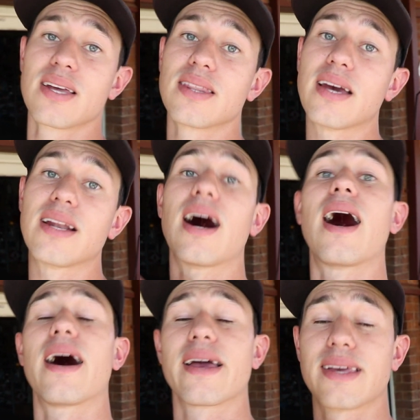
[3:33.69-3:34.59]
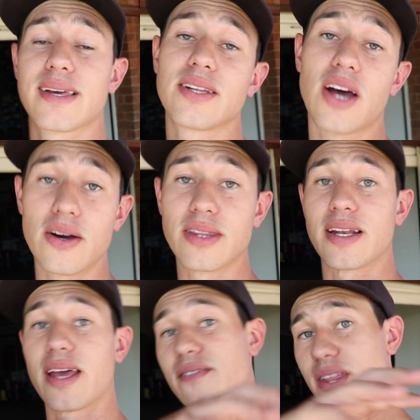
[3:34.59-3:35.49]
then I know
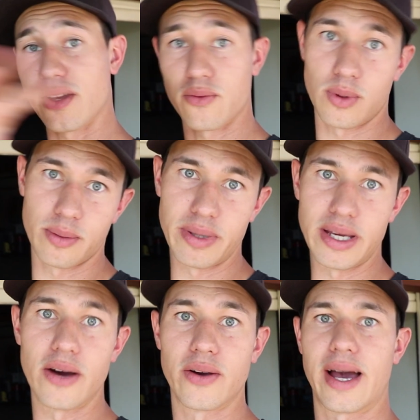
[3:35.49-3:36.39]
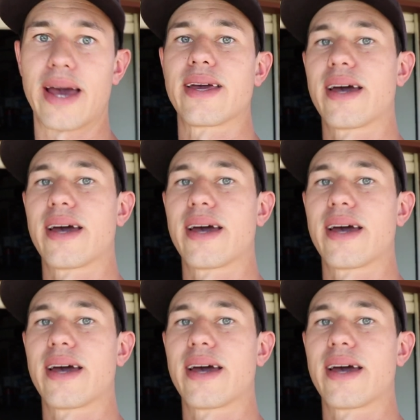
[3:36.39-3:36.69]
that everything will be okay,